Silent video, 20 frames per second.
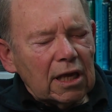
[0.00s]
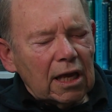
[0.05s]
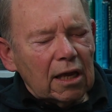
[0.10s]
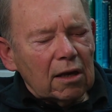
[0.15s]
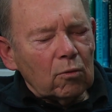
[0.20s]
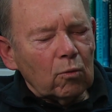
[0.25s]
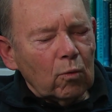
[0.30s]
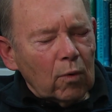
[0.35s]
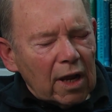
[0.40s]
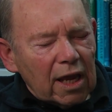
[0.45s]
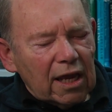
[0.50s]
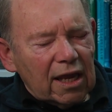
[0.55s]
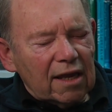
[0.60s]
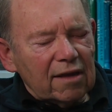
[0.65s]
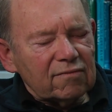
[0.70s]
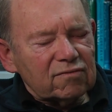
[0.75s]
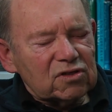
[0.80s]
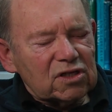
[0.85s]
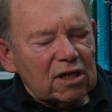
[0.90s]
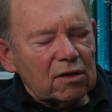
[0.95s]
get
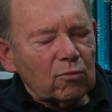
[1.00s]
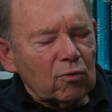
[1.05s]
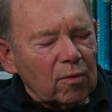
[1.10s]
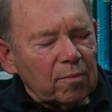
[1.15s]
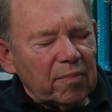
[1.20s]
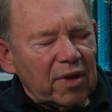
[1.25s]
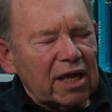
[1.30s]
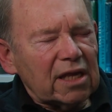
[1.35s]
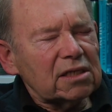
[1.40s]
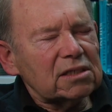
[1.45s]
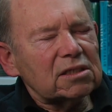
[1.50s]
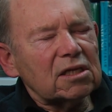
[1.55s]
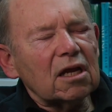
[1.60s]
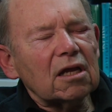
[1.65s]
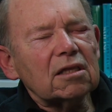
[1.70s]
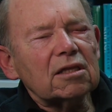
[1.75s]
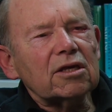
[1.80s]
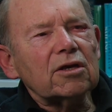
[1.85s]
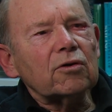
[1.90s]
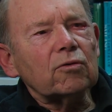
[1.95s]
waves that were based
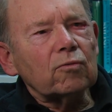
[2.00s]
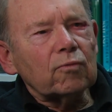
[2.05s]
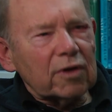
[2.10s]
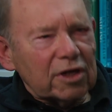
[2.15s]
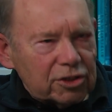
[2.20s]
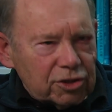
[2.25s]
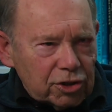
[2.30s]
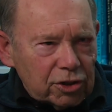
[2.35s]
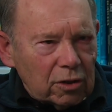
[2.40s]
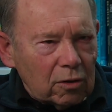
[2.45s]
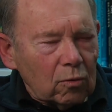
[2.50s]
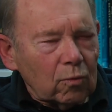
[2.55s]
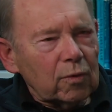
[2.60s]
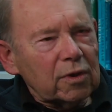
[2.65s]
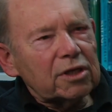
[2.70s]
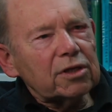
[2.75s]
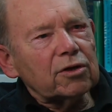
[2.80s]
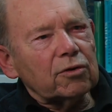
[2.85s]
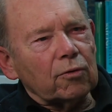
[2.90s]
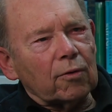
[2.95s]
on the original
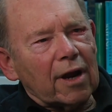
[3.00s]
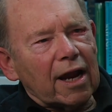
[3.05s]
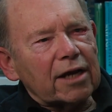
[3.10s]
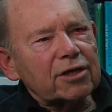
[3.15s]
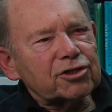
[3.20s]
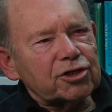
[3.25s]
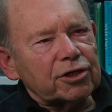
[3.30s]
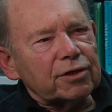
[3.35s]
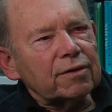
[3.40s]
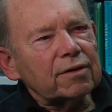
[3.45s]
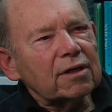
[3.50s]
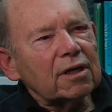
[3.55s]
wind direction,